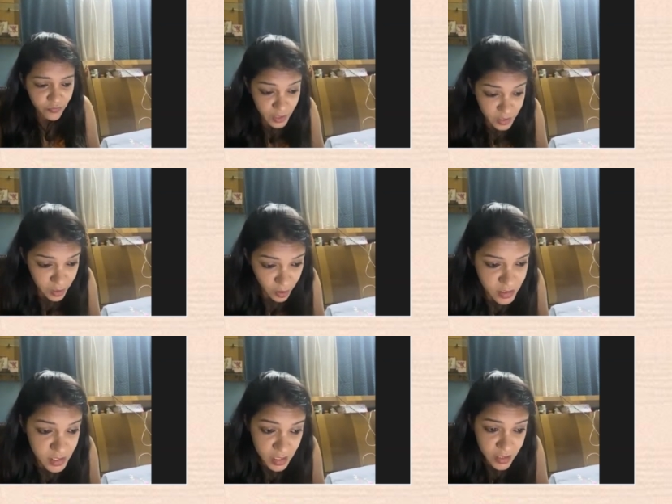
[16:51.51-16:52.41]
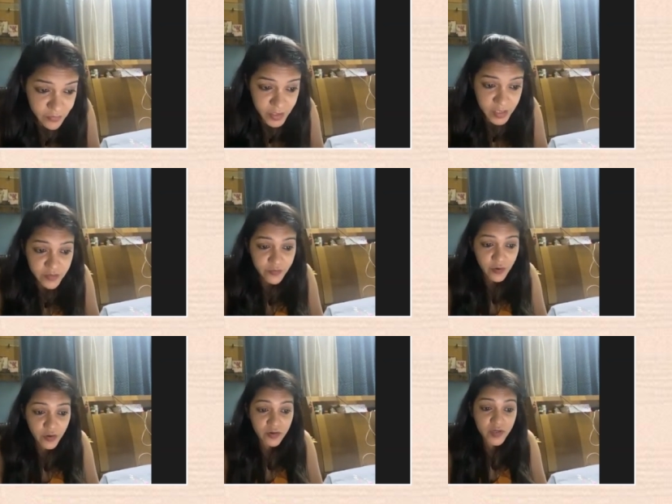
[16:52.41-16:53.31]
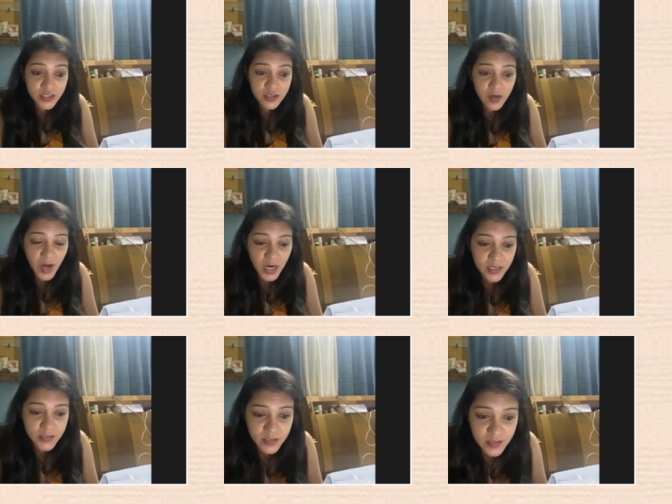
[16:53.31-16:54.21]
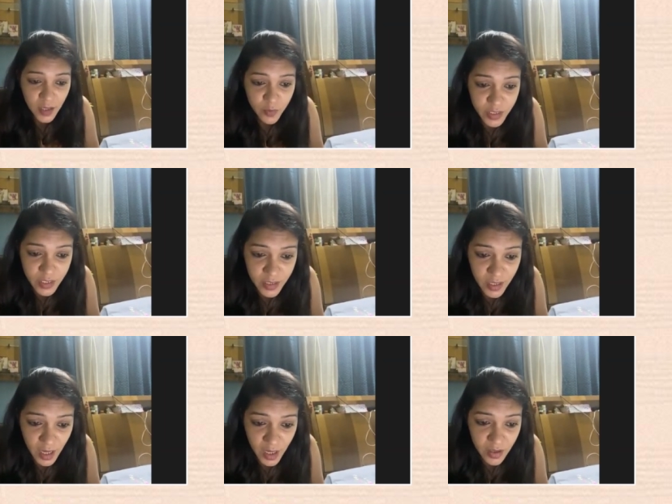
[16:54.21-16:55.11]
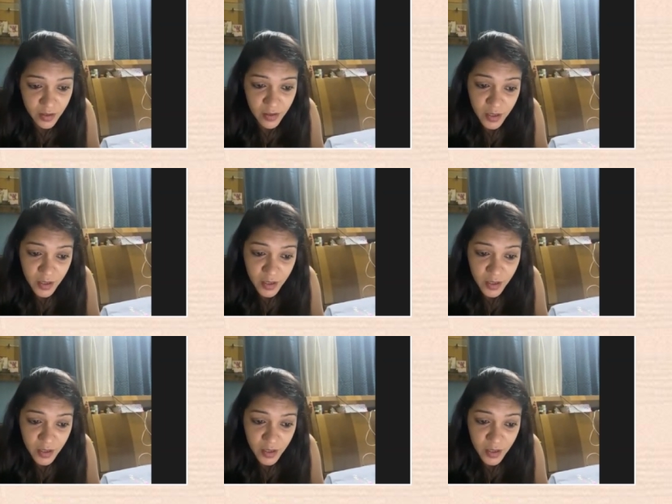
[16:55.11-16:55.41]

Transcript: learning or takeaways for regional parties in South India and